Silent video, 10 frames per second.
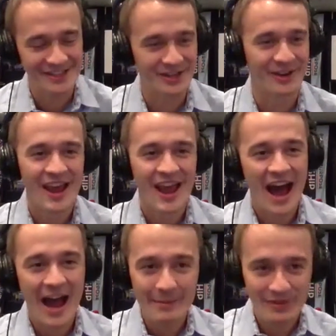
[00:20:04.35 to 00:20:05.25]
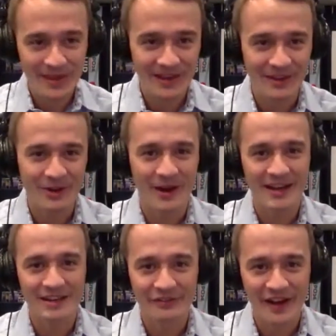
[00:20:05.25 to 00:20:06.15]
So I'm thinking, though, I
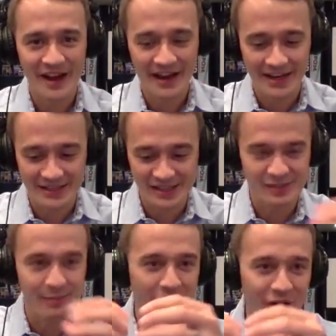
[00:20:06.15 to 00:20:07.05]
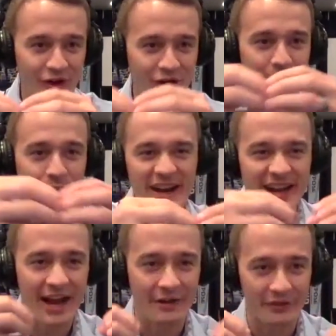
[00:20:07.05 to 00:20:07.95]
can find a smaller
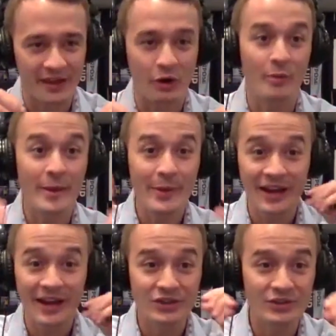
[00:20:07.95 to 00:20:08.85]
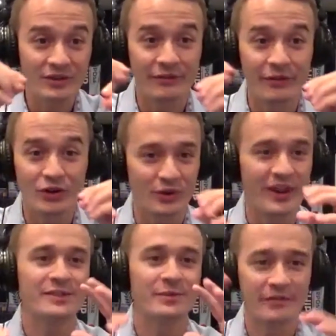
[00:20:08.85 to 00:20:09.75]
breakout thing, or maybe I could do the virtual.
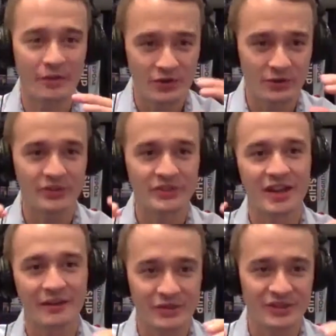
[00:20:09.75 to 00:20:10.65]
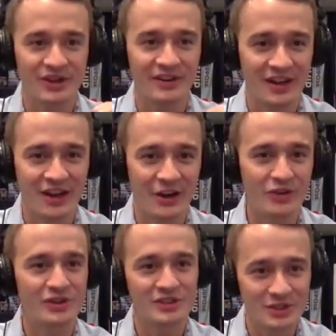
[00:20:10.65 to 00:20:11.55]
That's when virtual stuff was starting to go. You
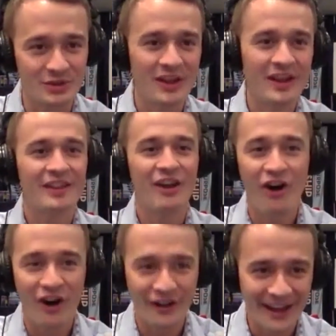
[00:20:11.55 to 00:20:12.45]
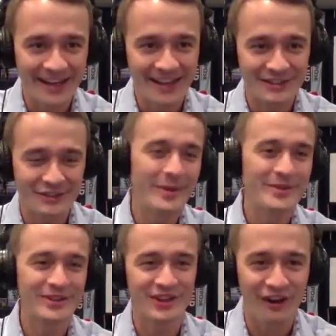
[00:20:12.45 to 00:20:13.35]
could do the online class. So maybe
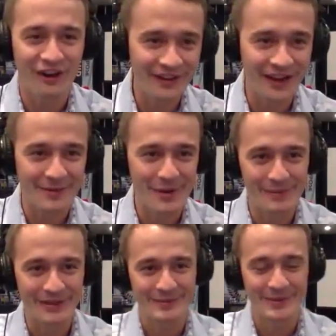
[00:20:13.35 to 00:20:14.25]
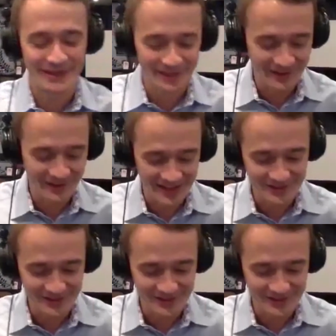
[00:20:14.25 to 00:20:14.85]
there's an online public speaking class.